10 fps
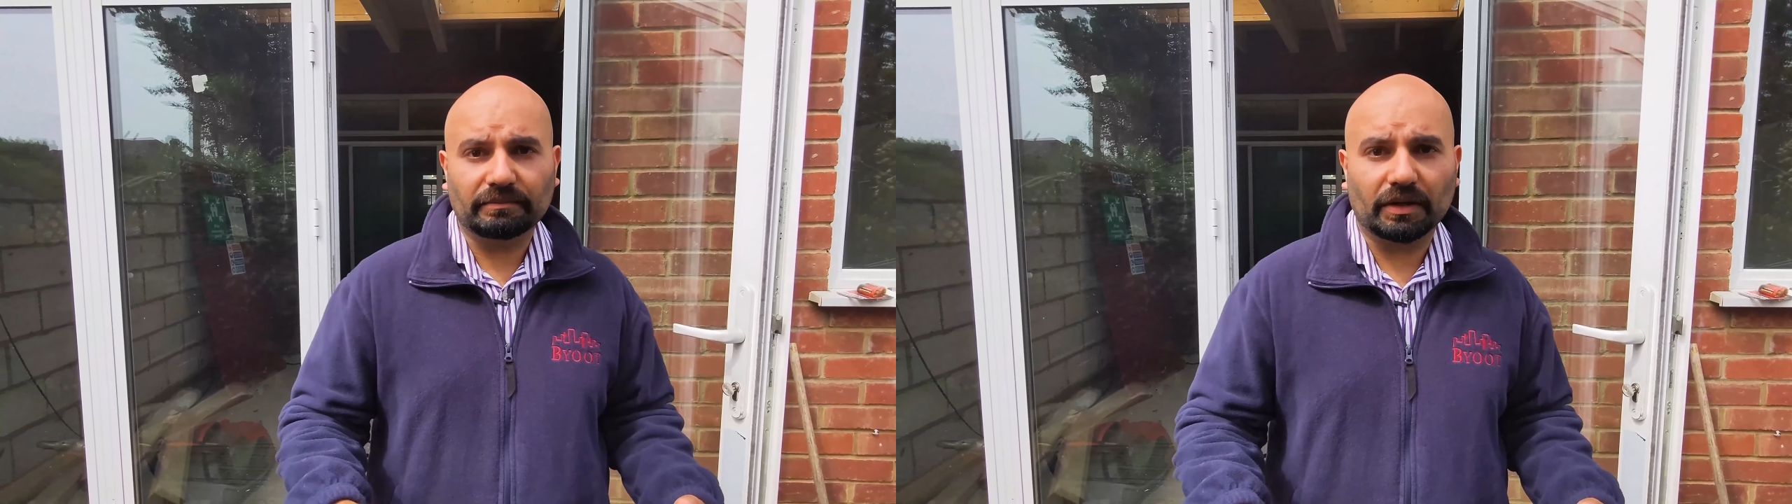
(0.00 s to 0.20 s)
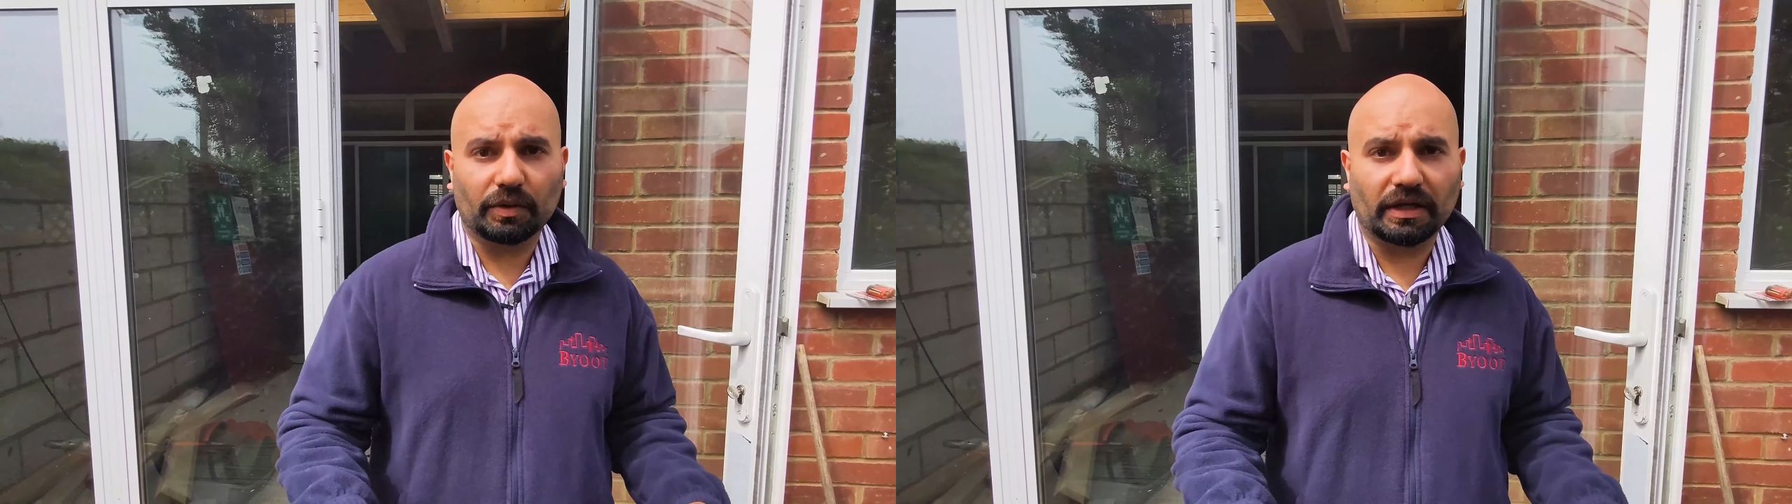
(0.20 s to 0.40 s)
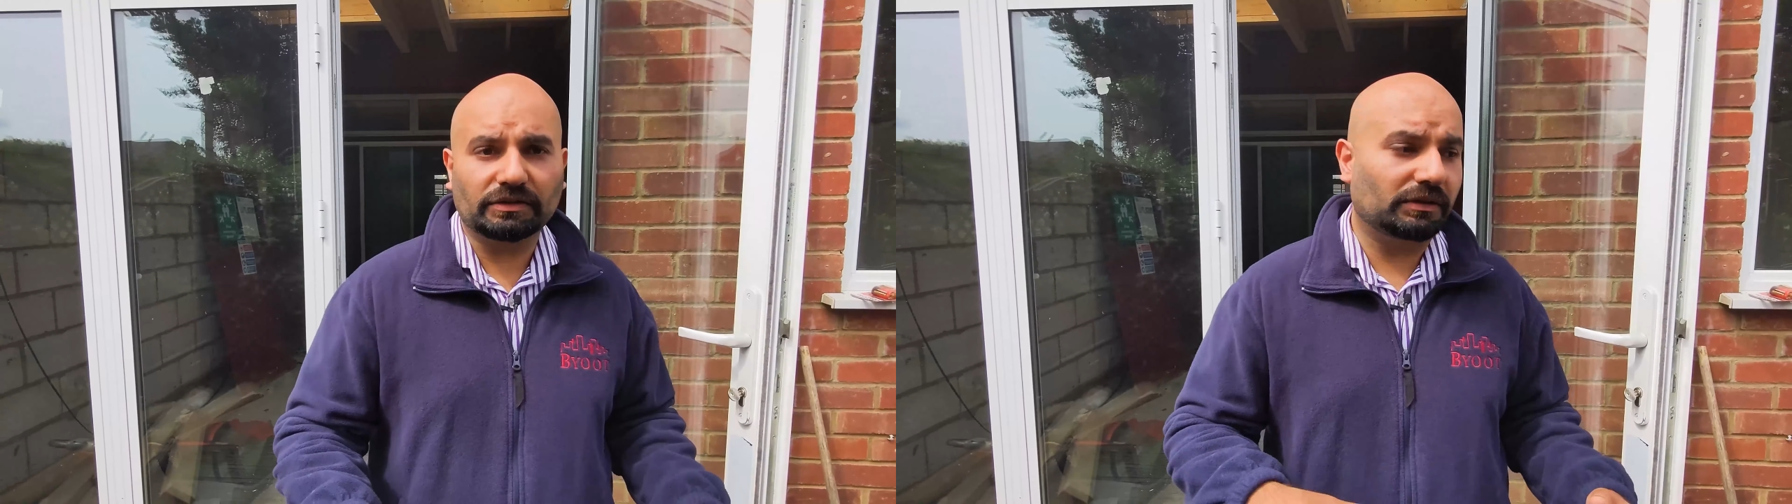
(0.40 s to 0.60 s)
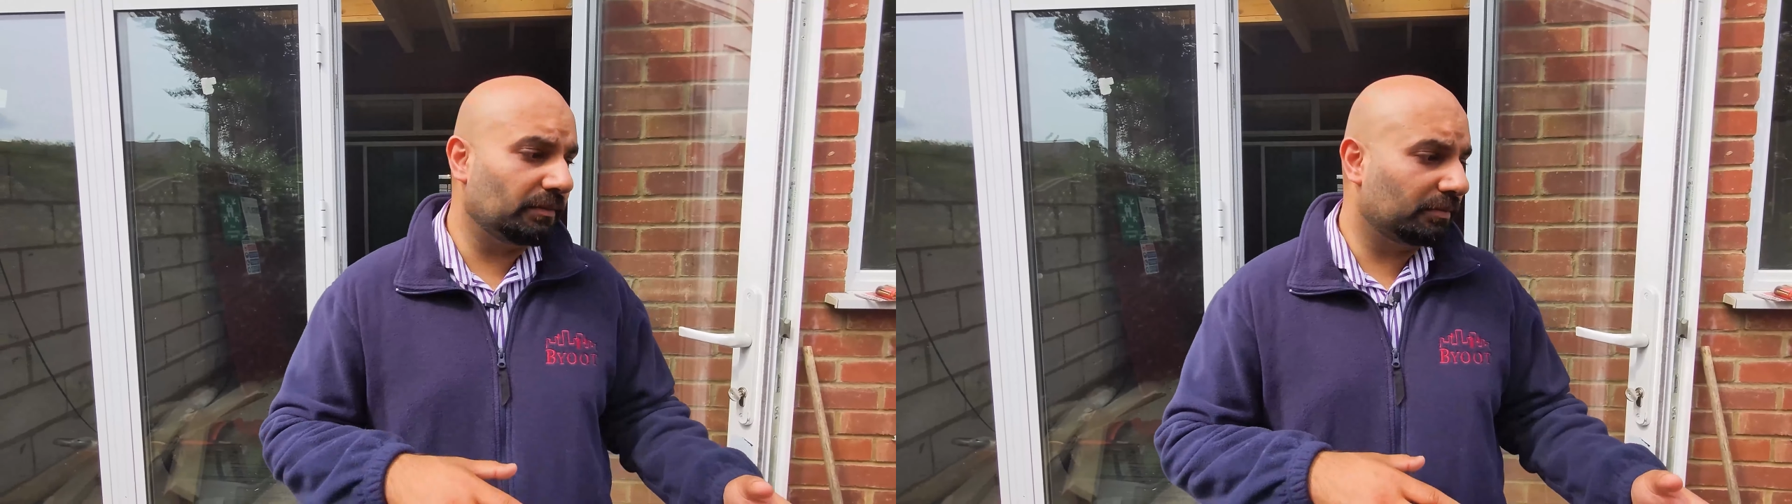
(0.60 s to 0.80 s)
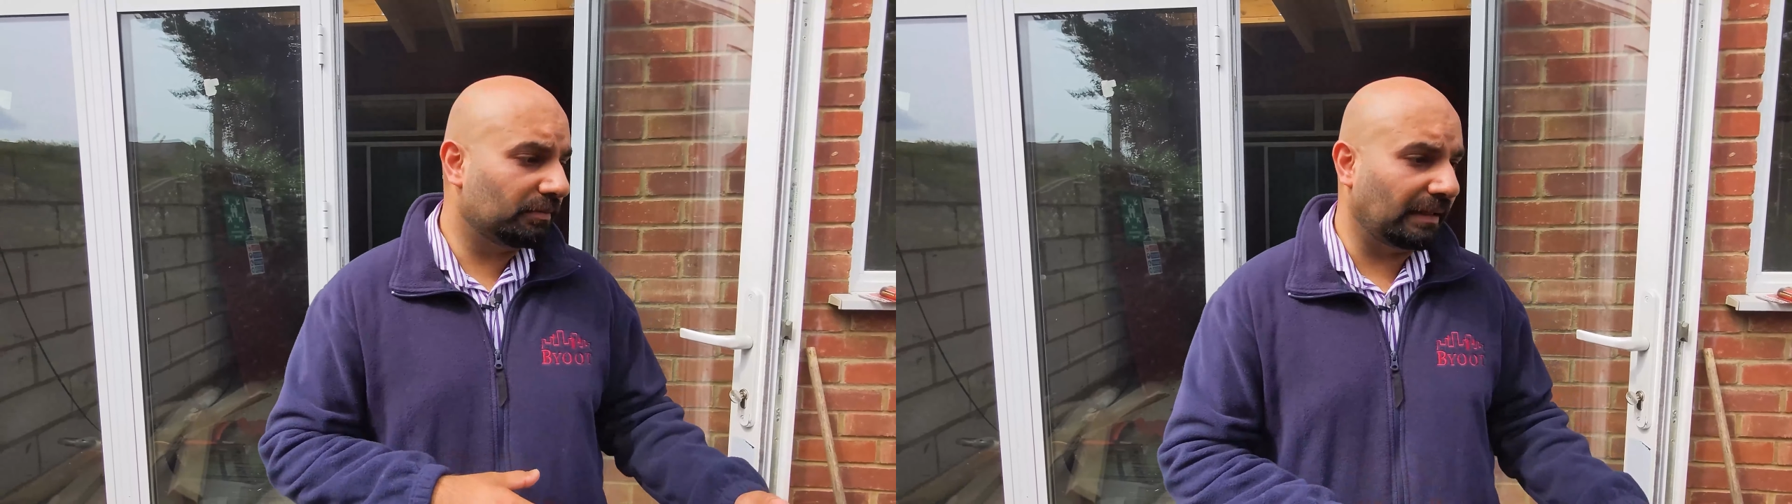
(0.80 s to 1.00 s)
Okay, so the
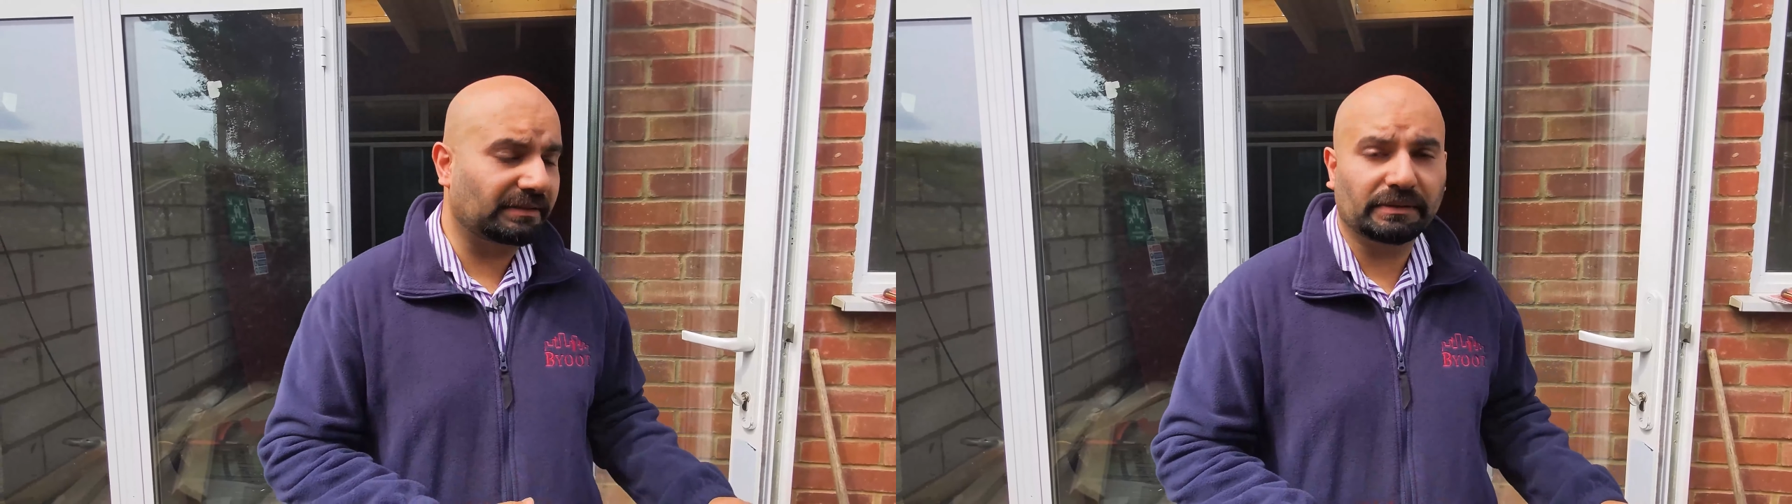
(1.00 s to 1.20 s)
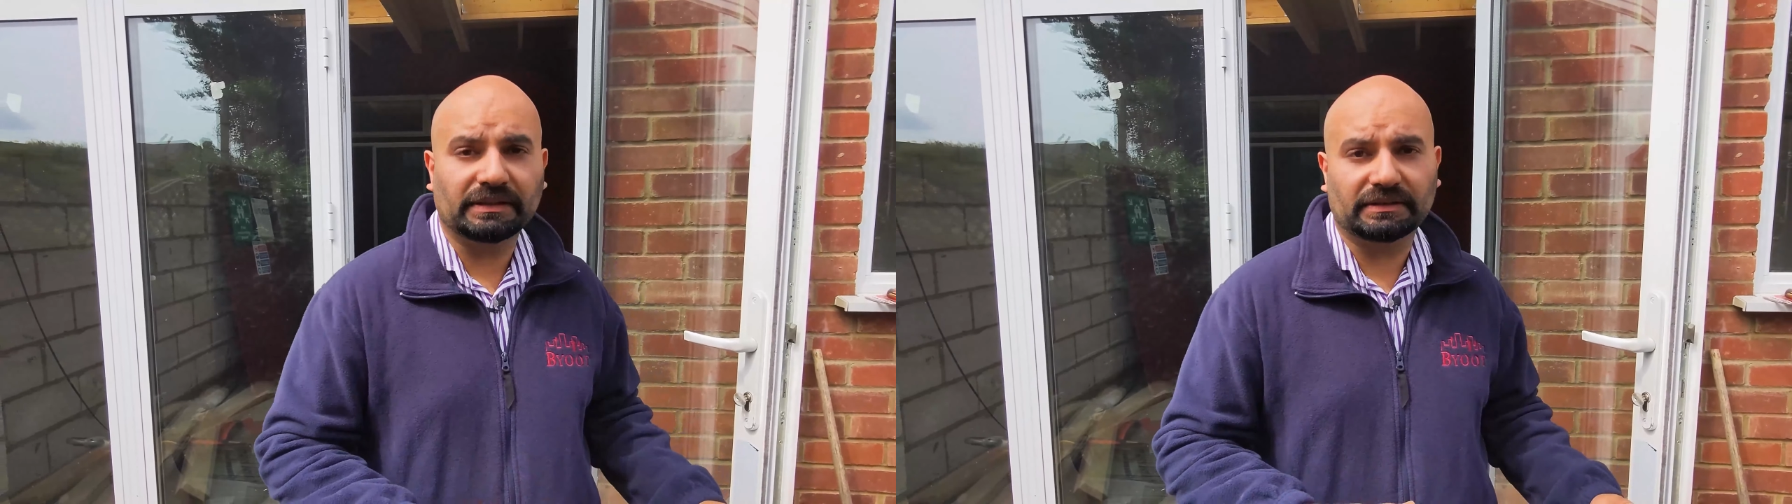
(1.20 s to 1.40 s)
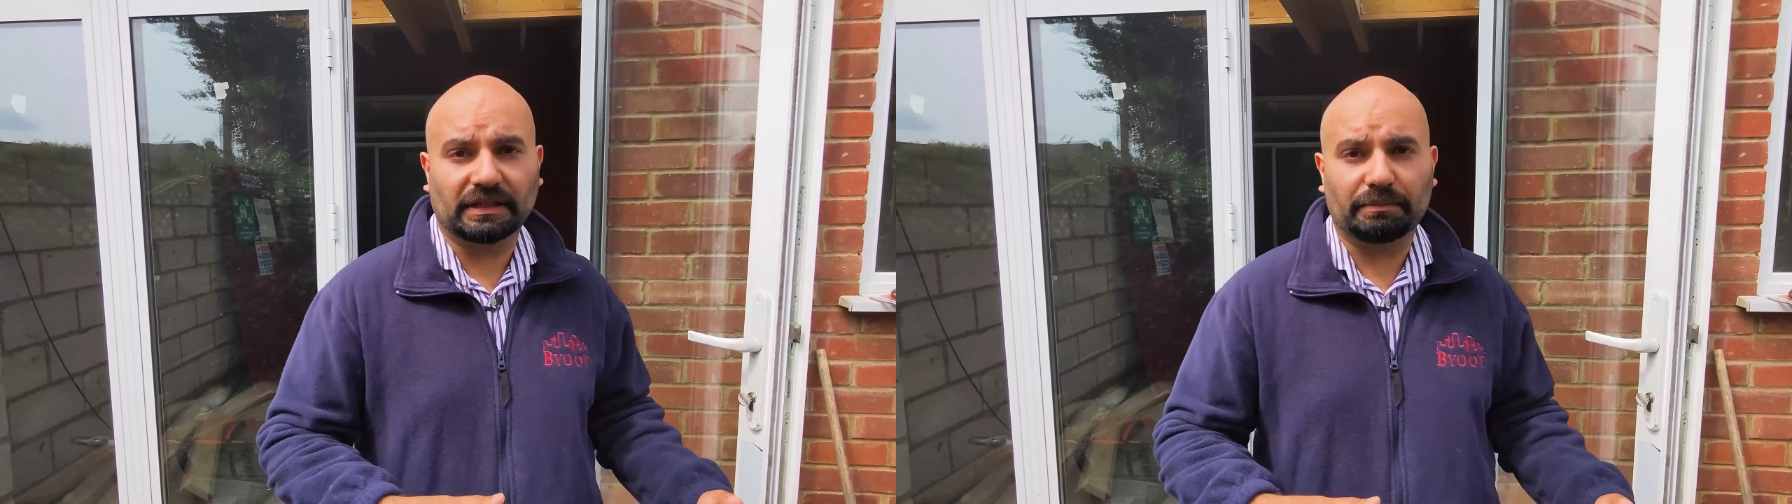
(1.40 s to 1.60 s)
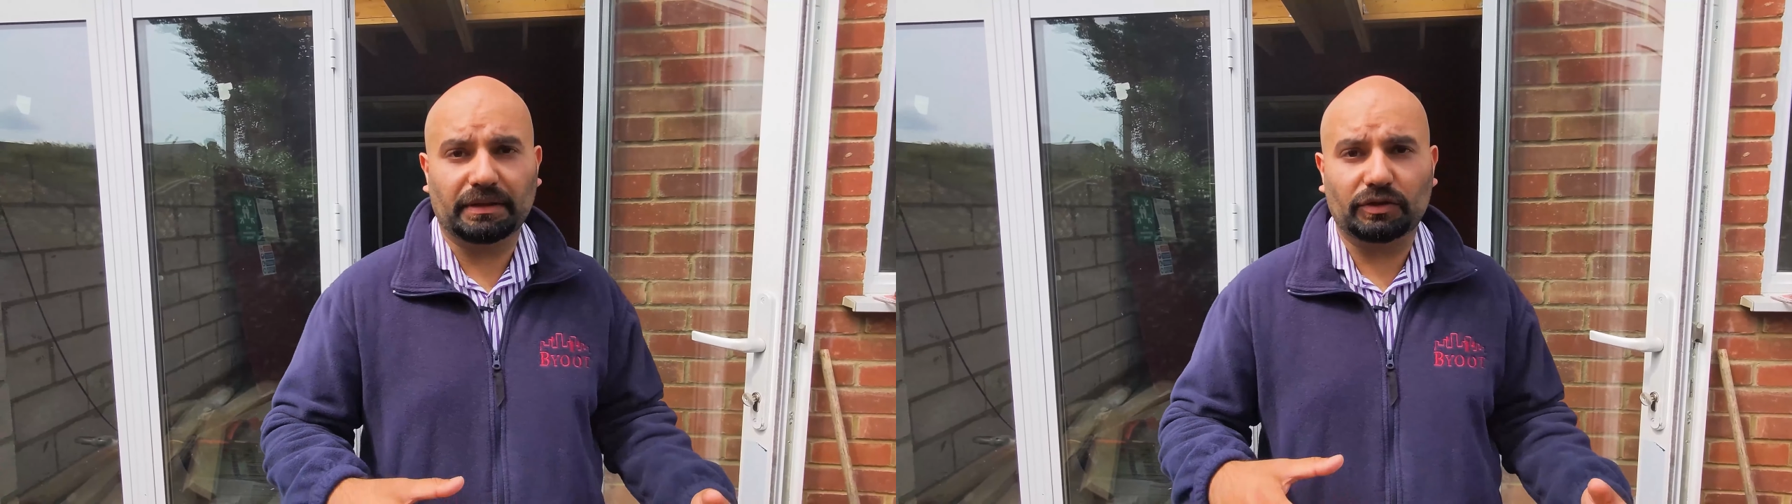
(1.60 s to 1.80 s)
basement is going to be